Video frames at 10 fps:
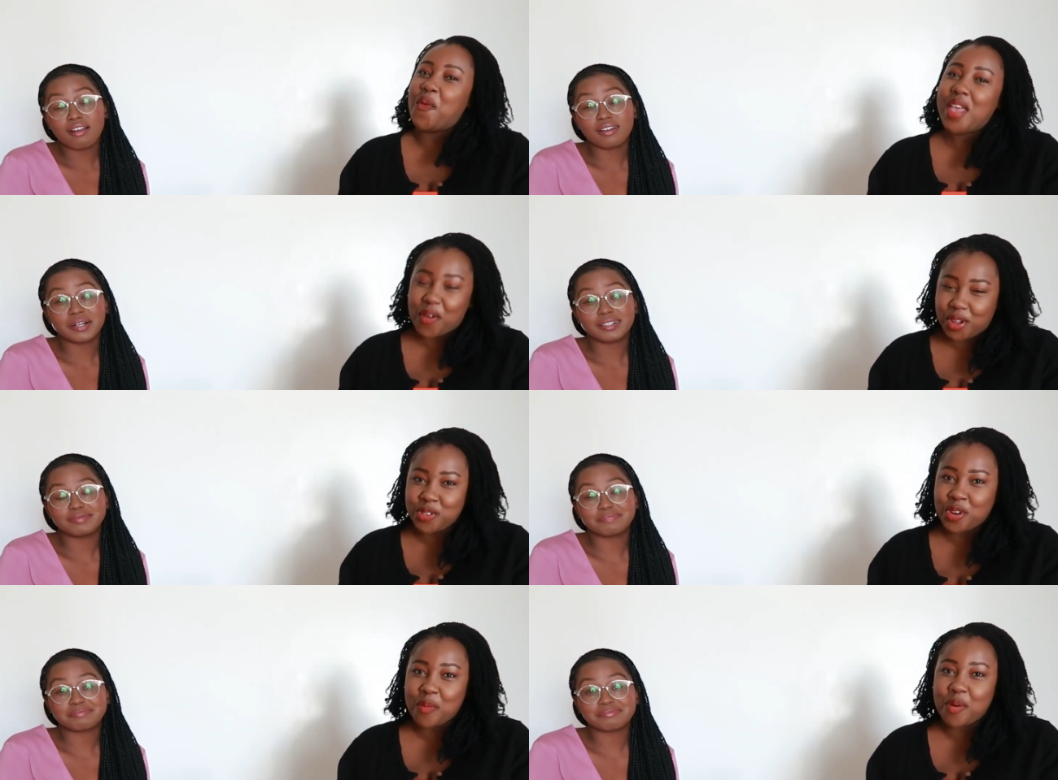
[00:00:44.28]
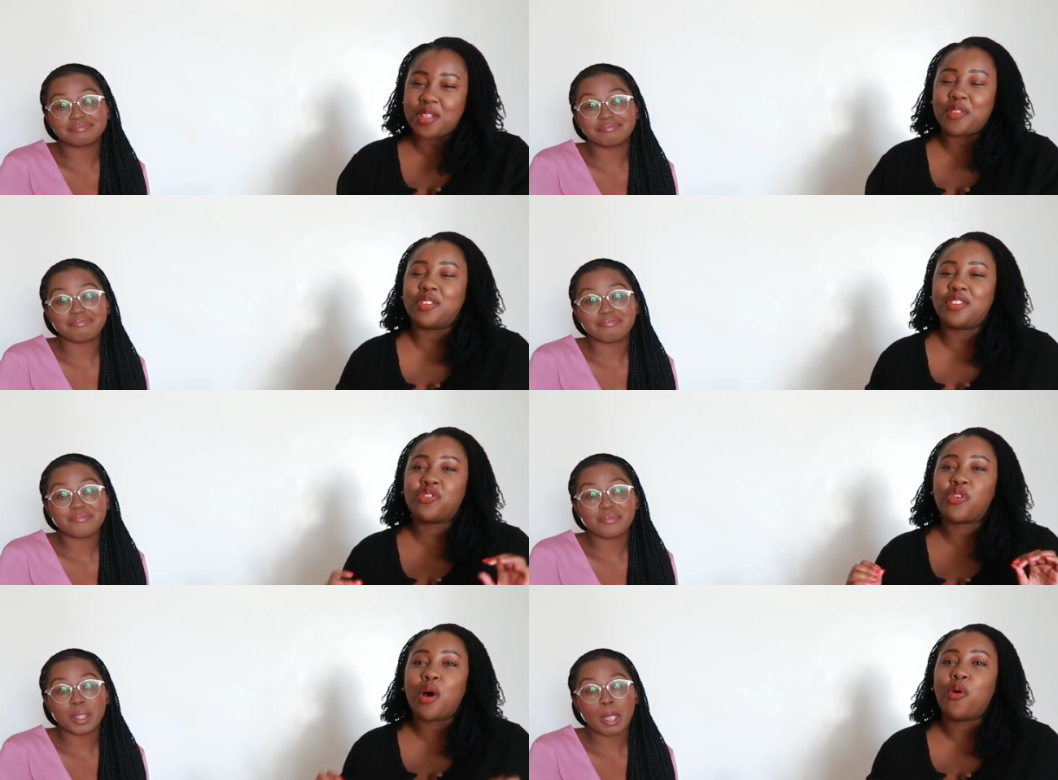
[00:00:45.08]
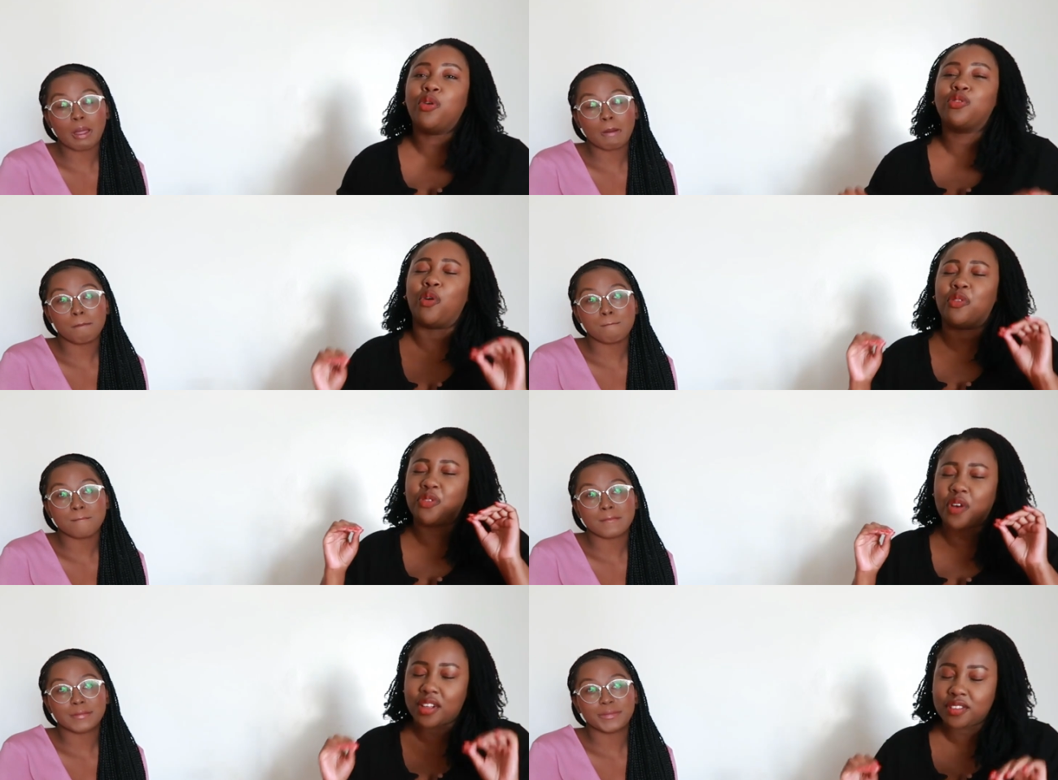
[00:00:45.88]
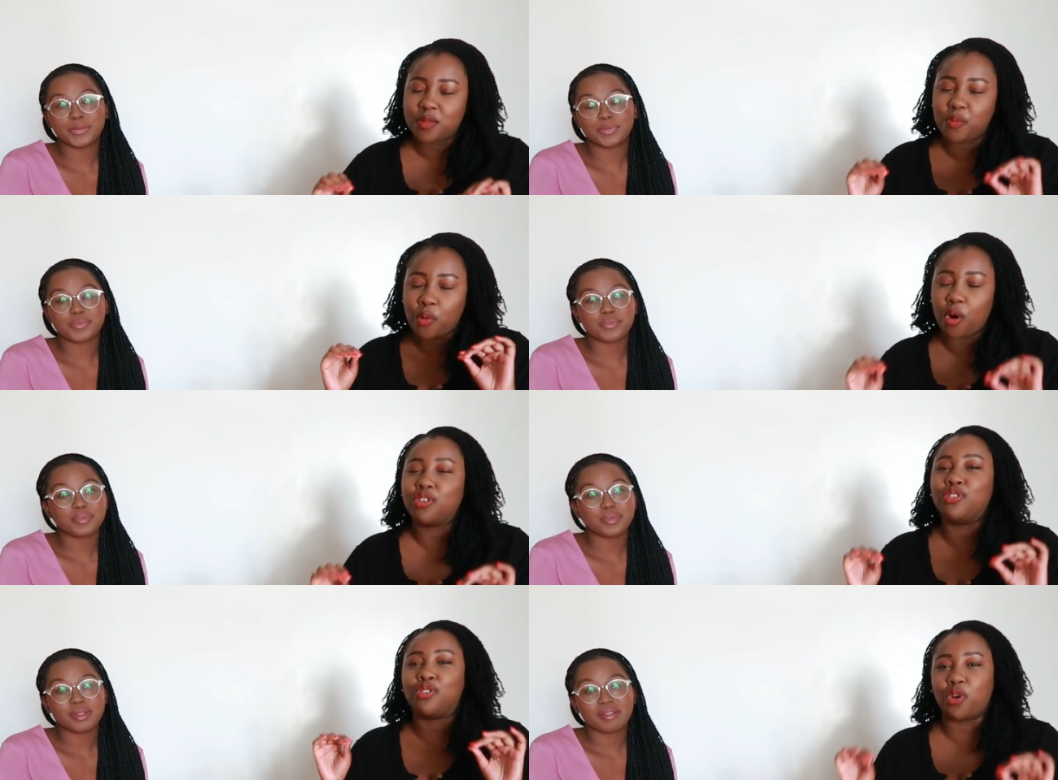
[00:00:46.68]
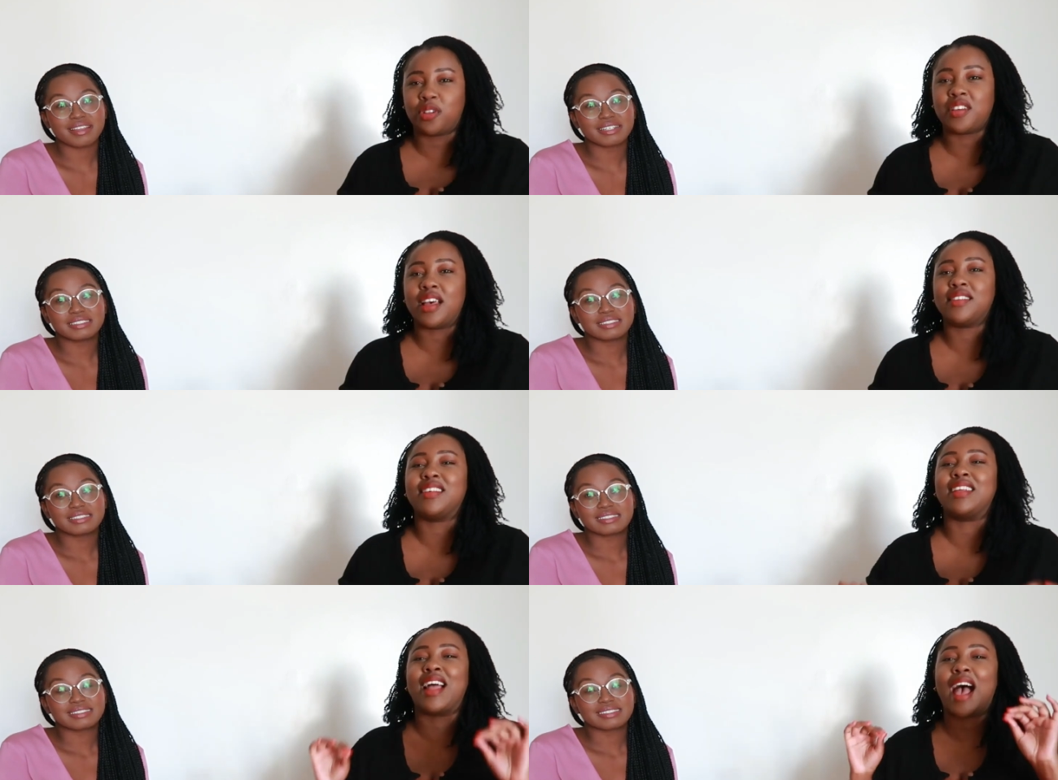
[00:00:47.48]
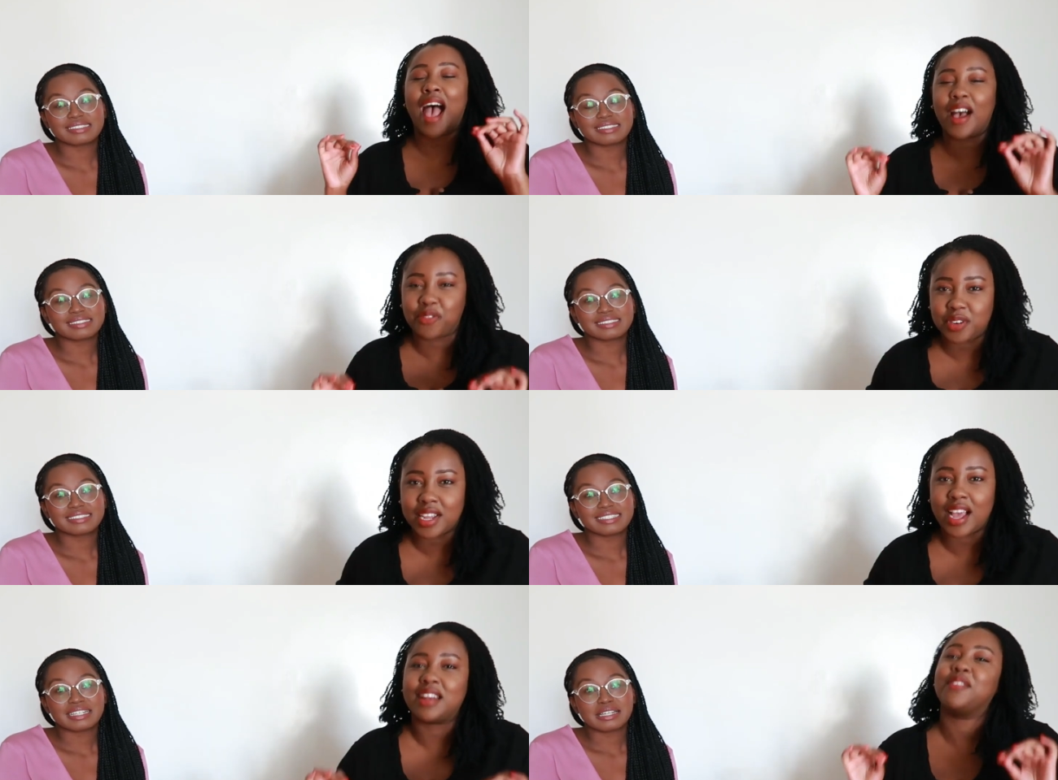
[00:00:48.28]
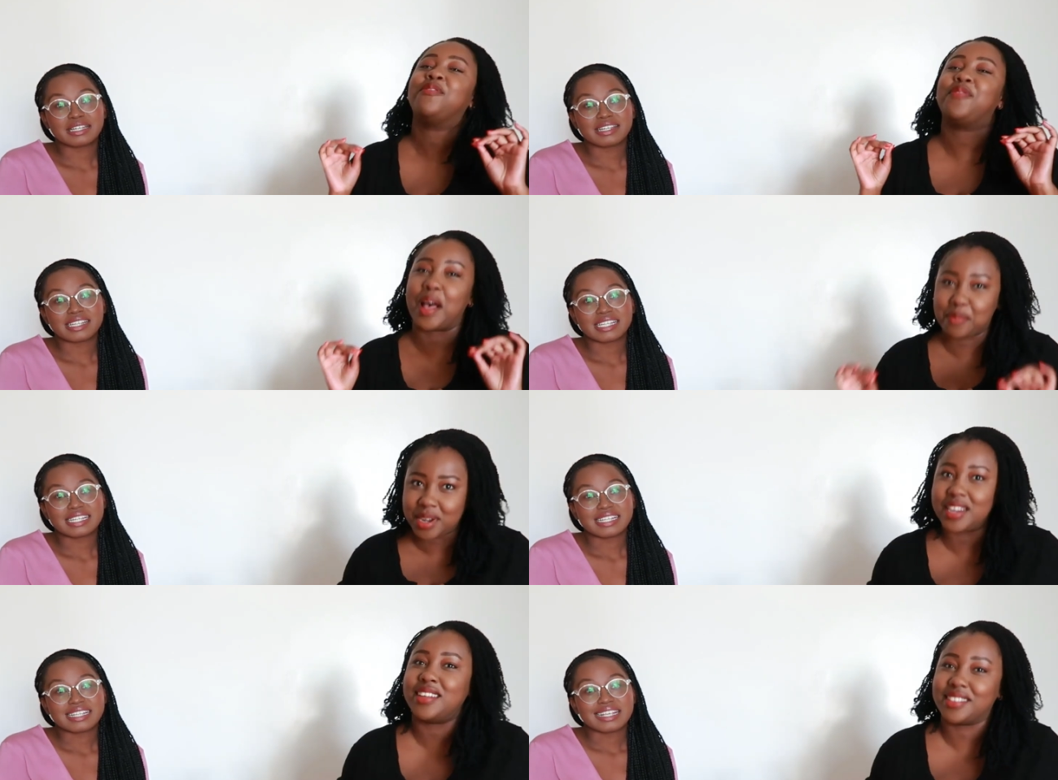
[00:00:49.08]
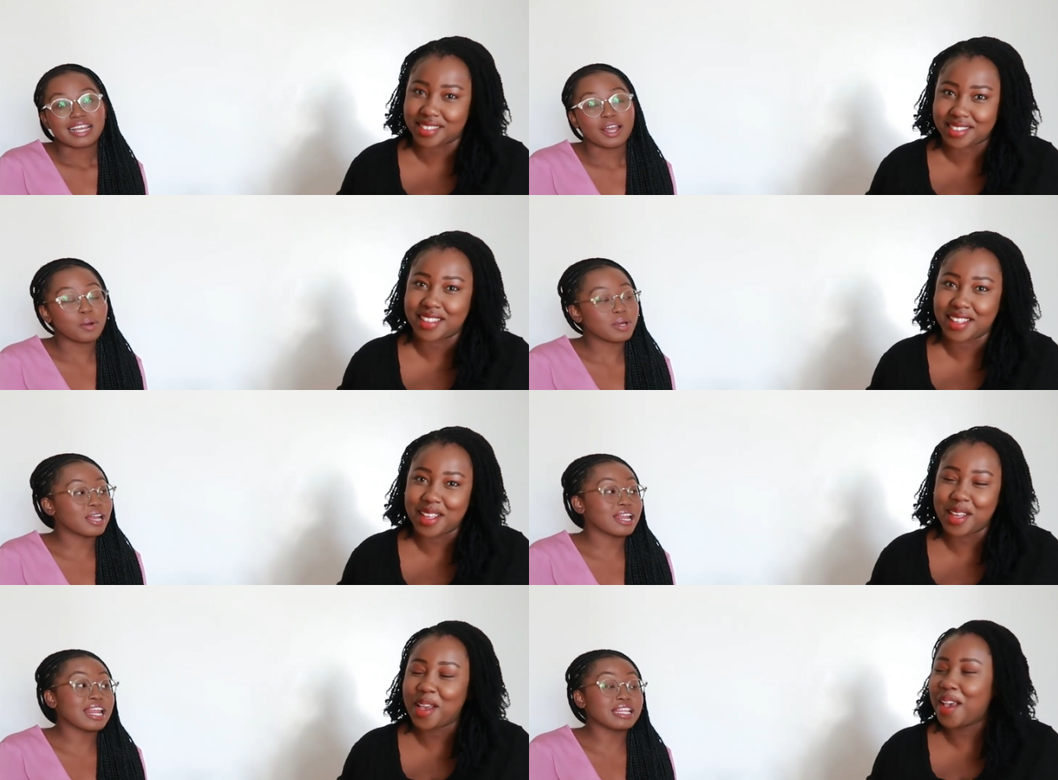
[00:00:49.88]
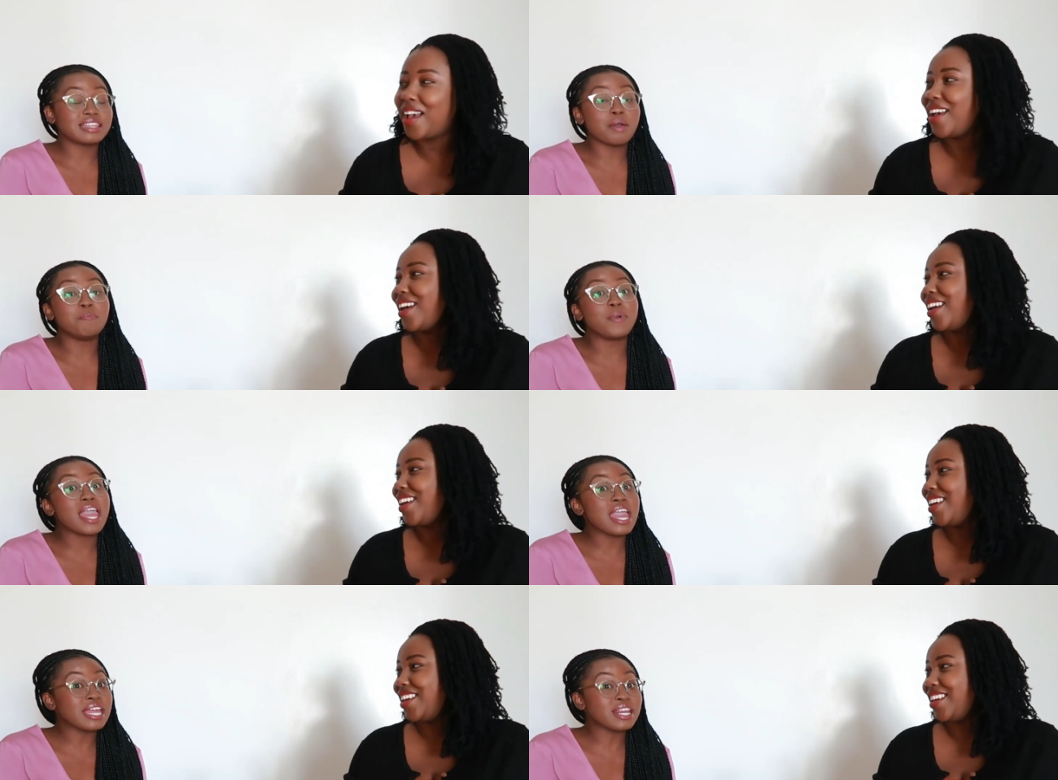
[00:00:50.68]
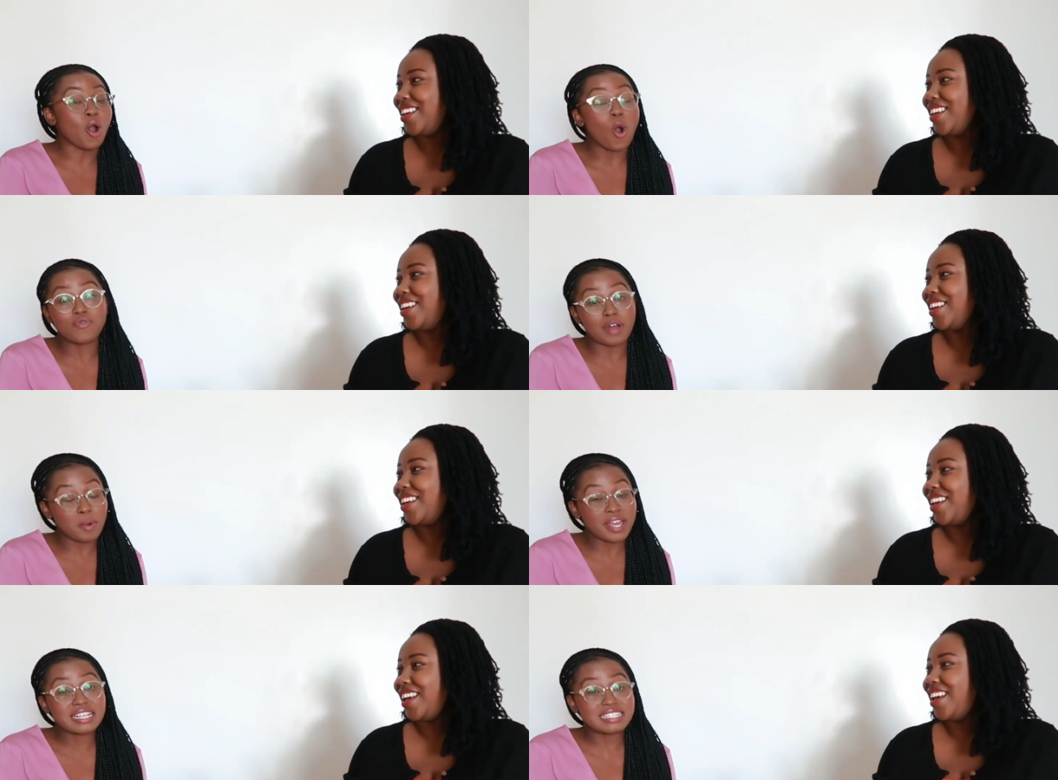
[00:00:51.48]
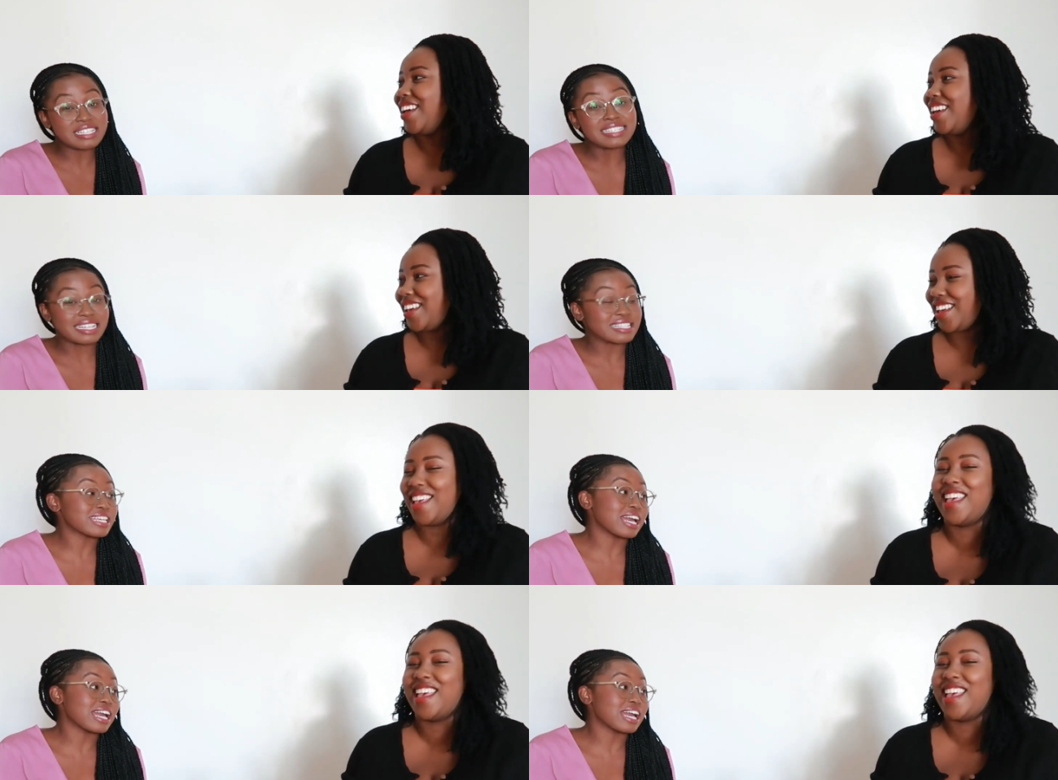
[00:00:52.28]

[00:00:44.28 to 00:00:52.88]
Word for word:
Speaker 1: we are going to talk about the struggles of firstborn daughters in African families.
Speaker 2: Okay, the bane of our existence.